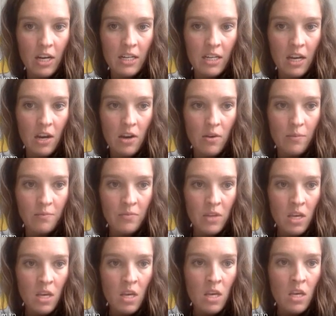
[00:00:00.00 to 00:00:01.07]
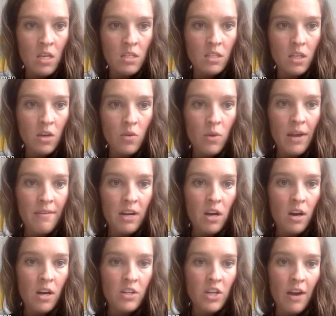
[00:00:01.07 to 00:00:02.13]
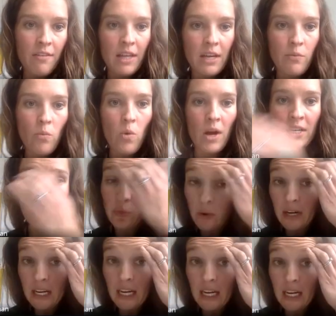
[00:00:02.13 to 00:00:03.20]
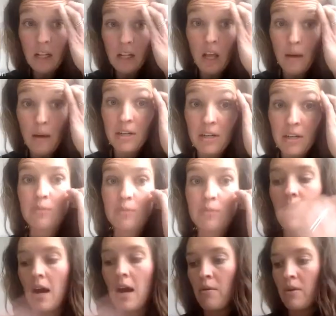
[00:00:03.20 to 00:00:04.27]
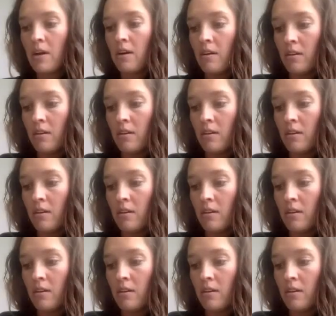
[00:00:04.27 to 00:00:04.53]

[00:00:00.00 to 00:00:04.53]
to go. So we have a car traveling 120 kilometers per hour.